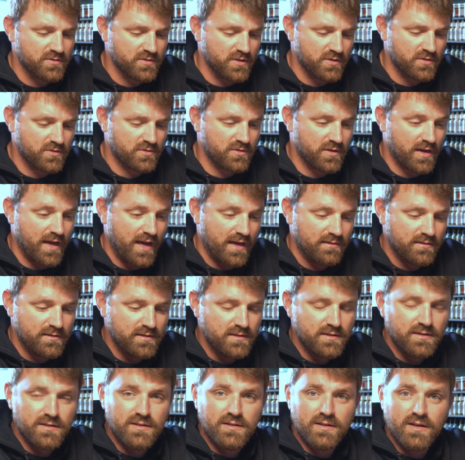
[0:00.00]
So I just thought,
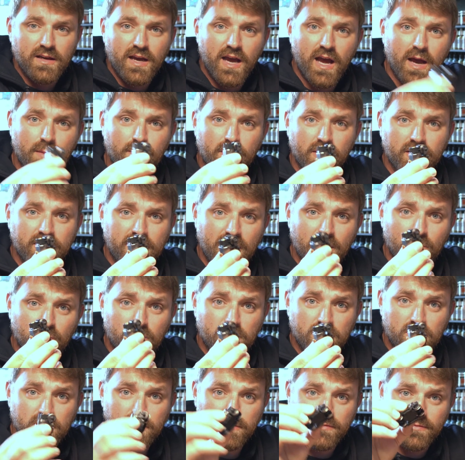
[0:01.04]
how about I get
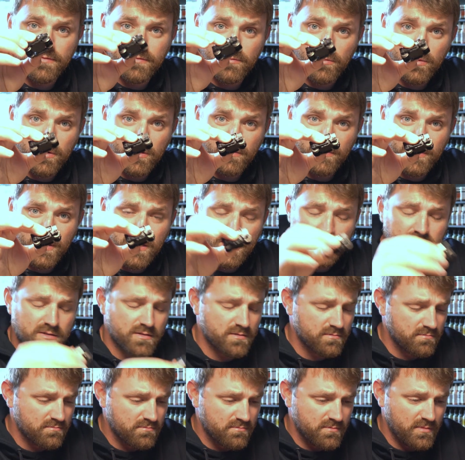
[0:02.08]
one of
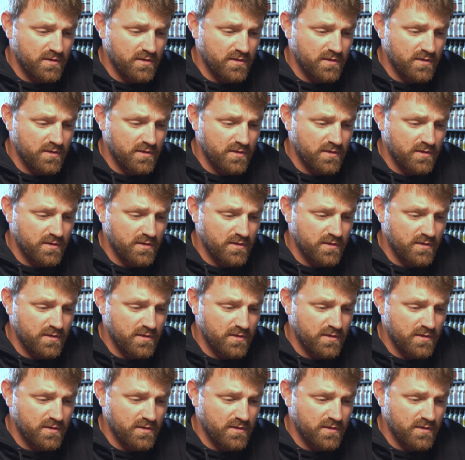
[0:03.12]
these,